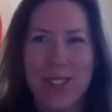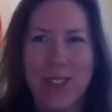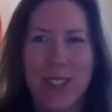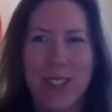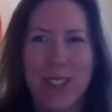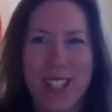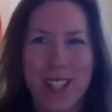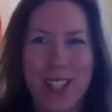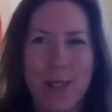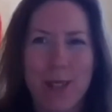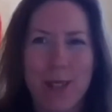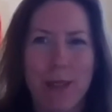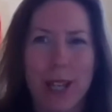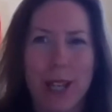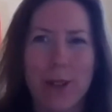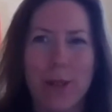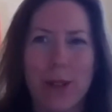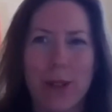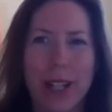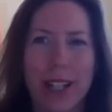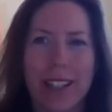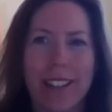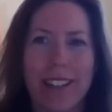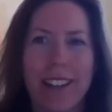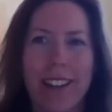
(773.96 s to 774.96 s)
was the big
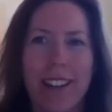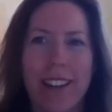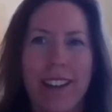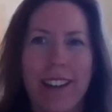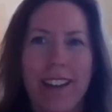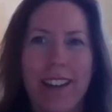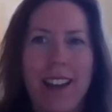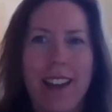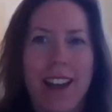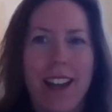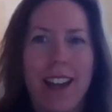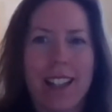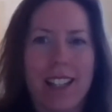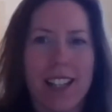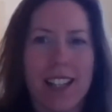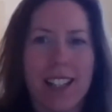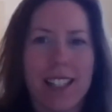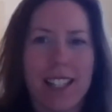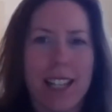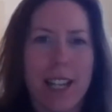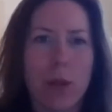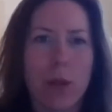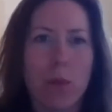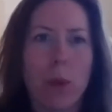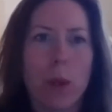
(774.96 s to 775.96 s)
one. As I
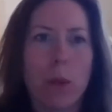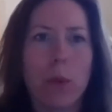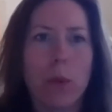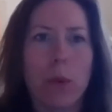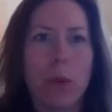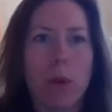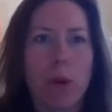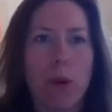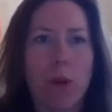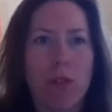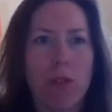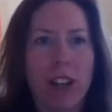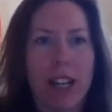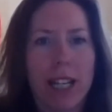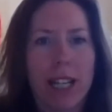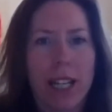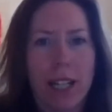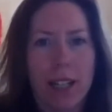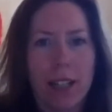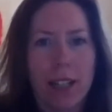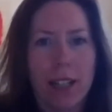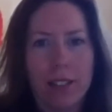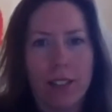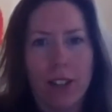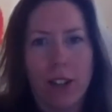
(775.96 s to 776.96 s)
said, we were
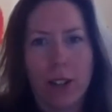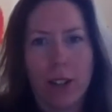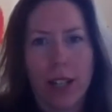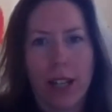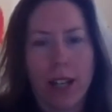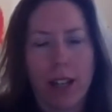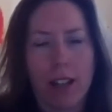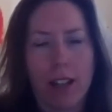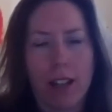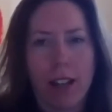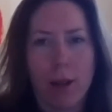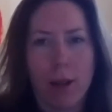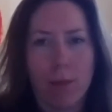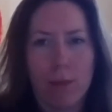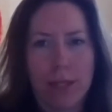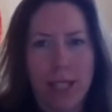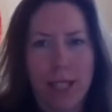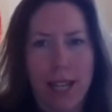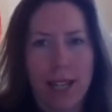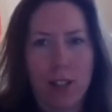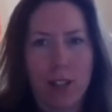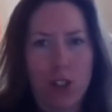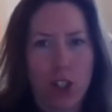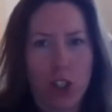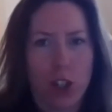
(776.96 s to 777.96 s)
already on our
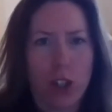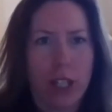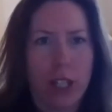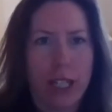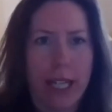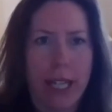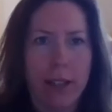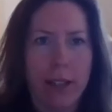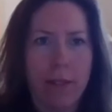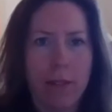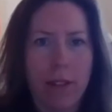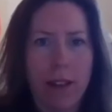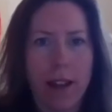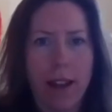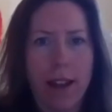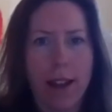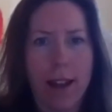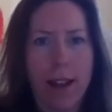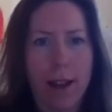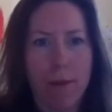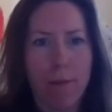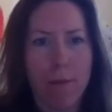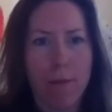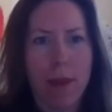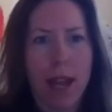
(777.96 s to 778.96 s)
update journey,
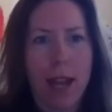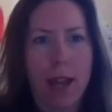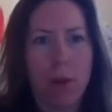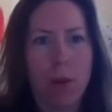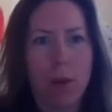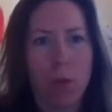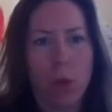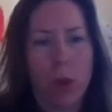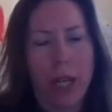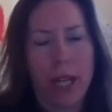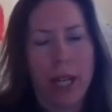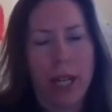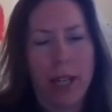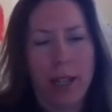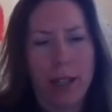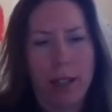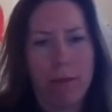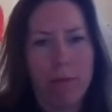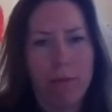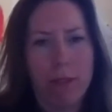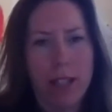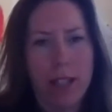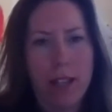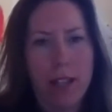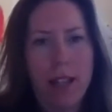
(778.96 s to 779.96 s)
and
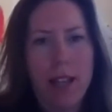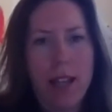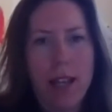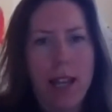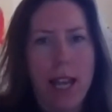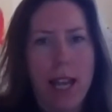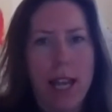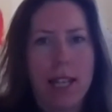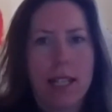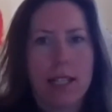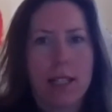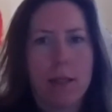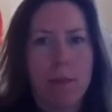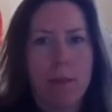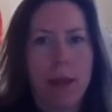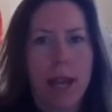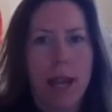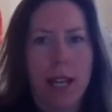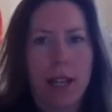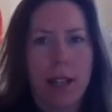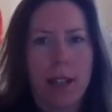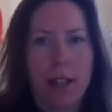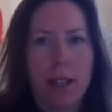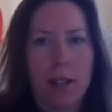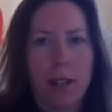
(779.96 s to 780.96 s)
we
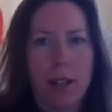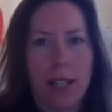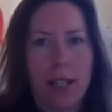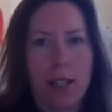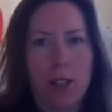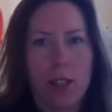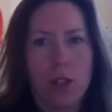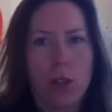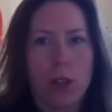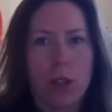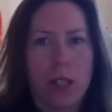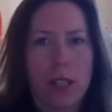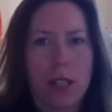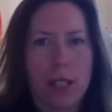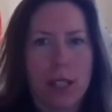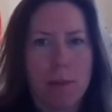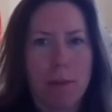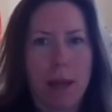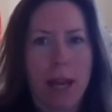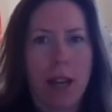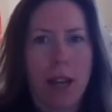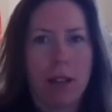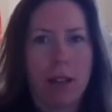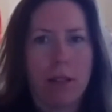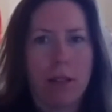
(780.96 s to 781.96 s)
estimated it took us
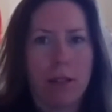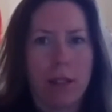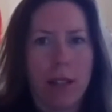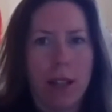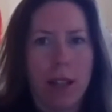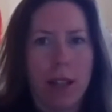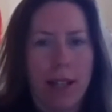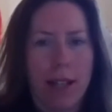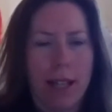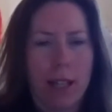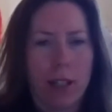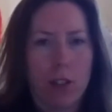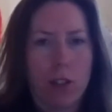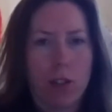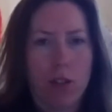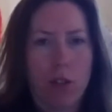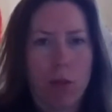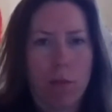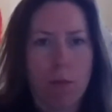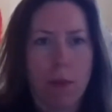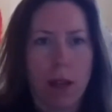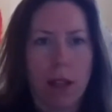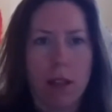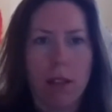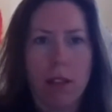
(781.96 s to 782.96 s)
about an extra
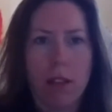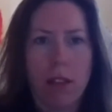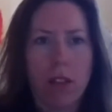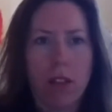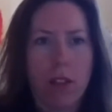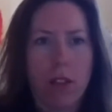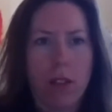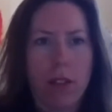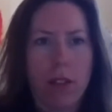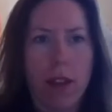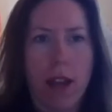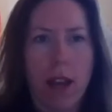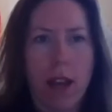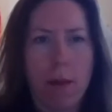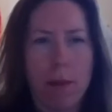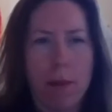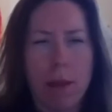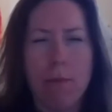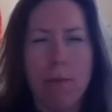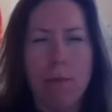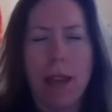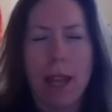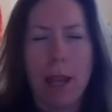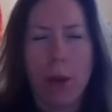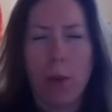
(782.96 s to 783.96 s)
month.
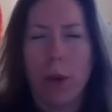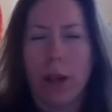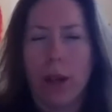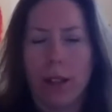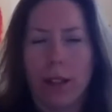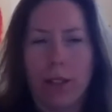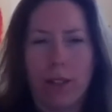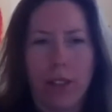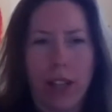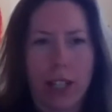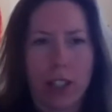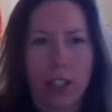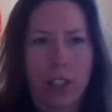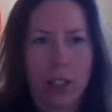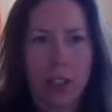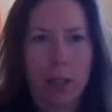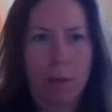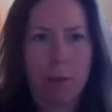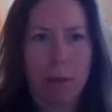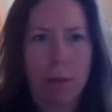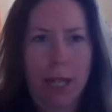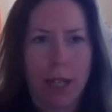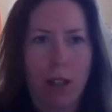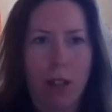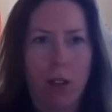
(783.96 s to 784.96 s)
It may well have actually
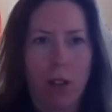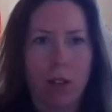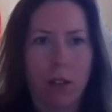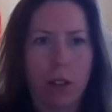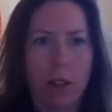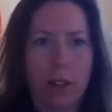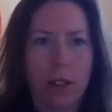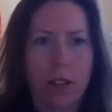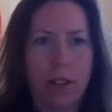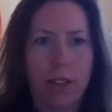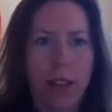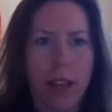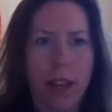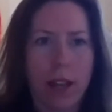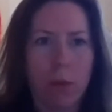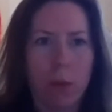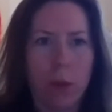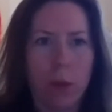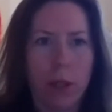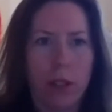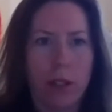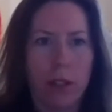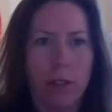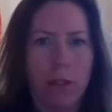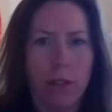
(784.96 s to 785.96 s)
been longer than that
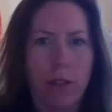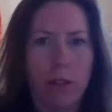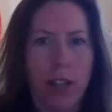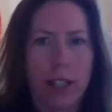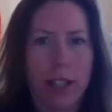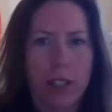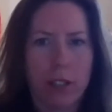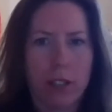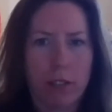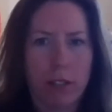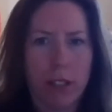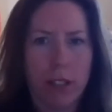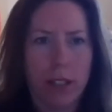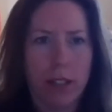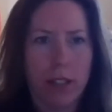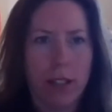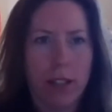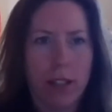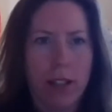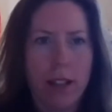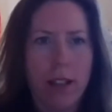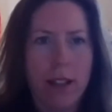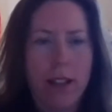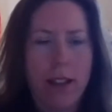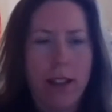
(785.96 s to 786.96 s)
when you factor in
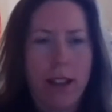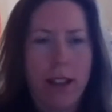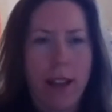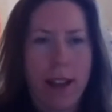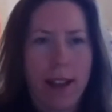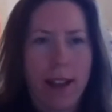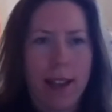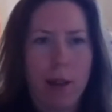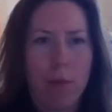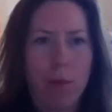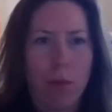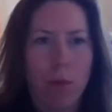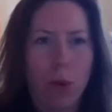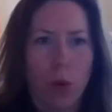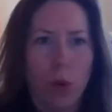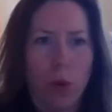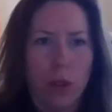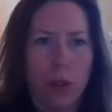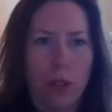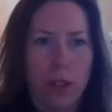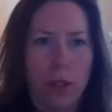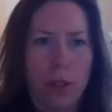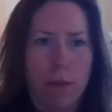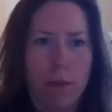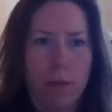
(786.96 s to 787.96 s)
all
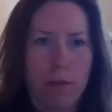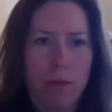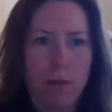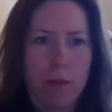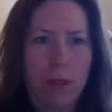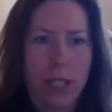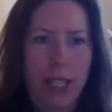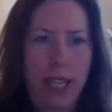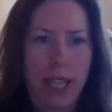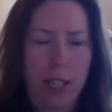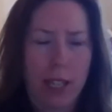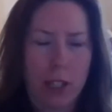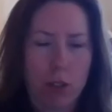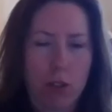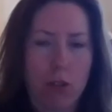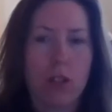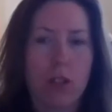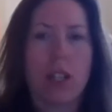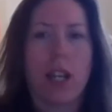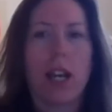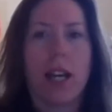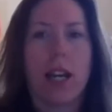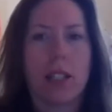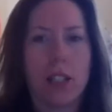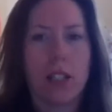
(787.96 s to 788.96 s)
the extra
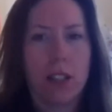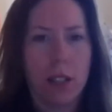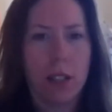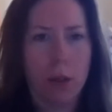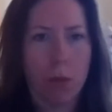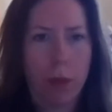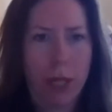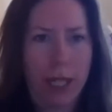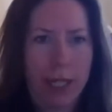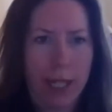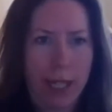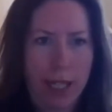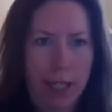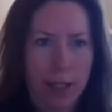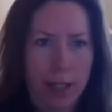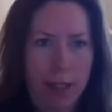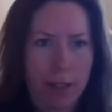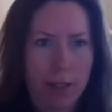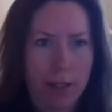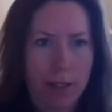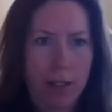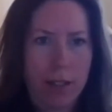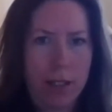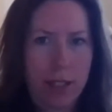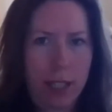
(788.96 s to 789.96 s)
data that we
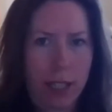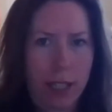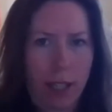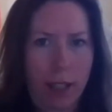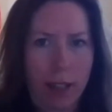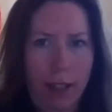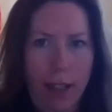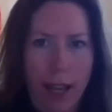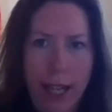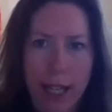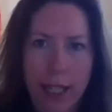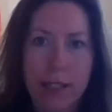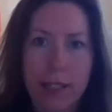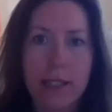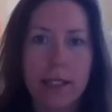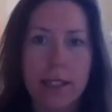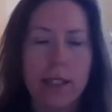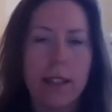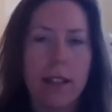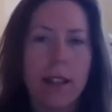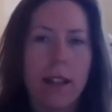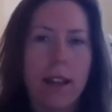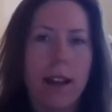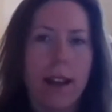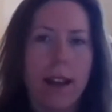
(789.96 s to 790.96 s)
needed to collate,
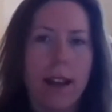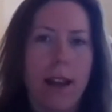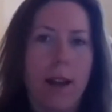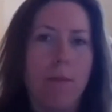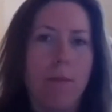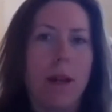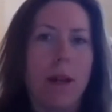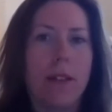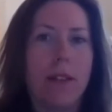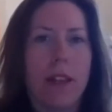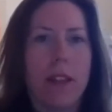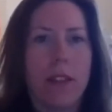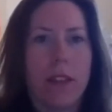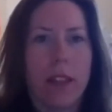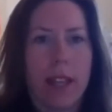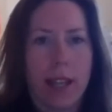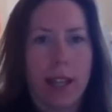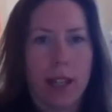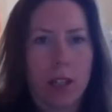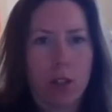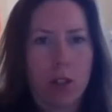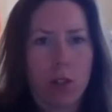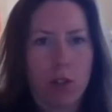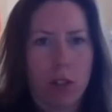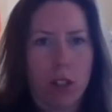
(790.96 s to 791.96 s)
and then the
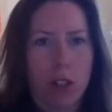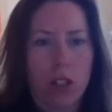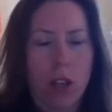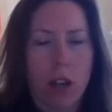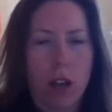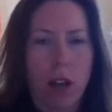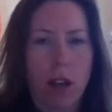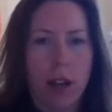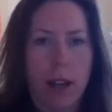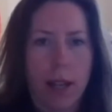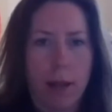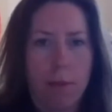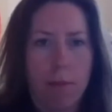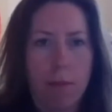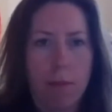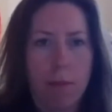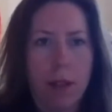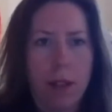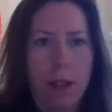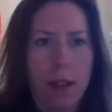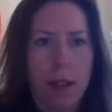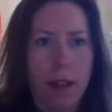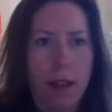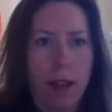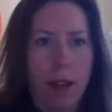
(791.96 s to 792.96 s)
extra
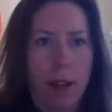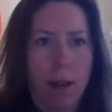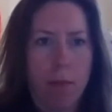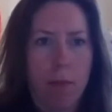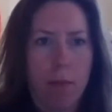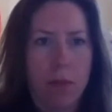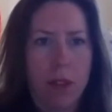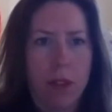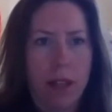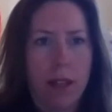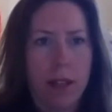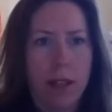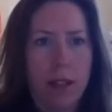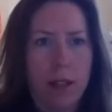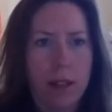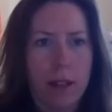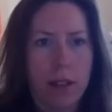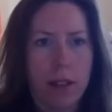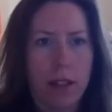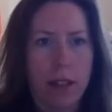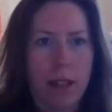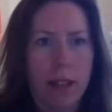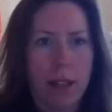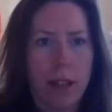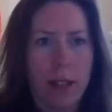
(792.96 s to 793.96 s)
time that
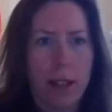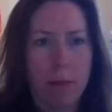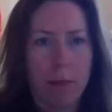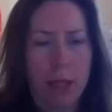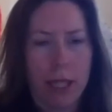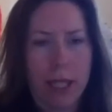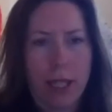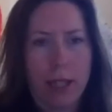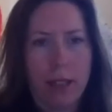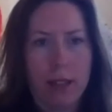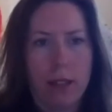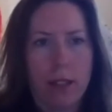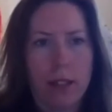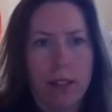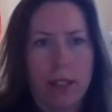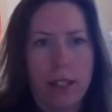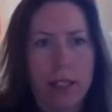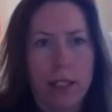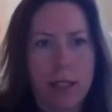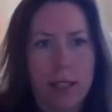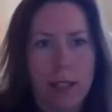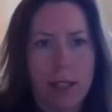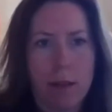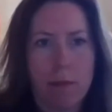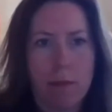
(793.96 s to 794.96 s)
Emily and the
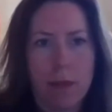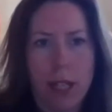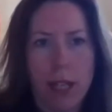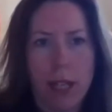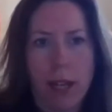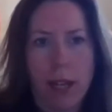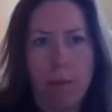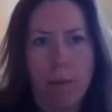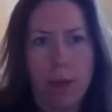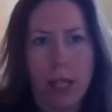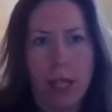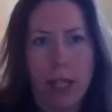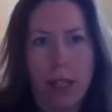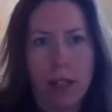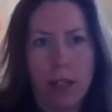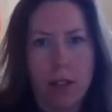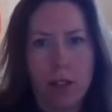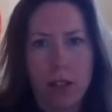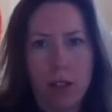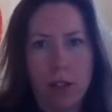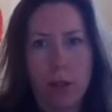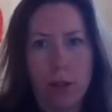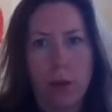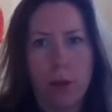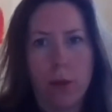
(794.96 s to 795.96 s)
ThinkStep team
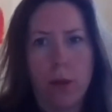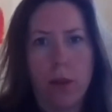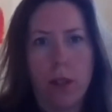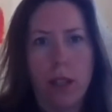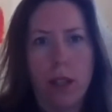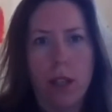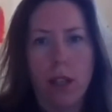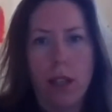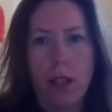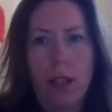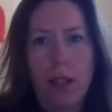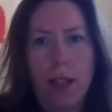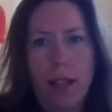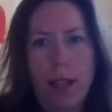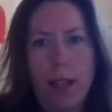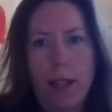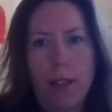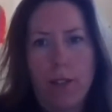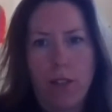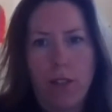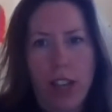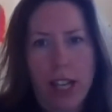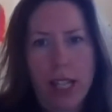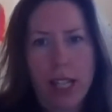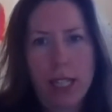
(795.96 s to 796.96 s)
needed to
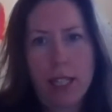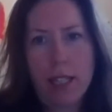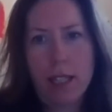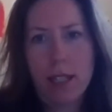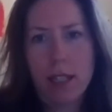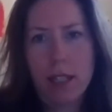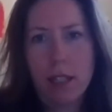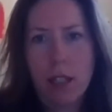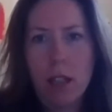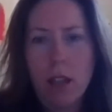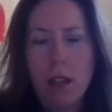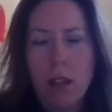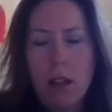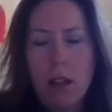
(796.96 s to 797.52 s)
invest.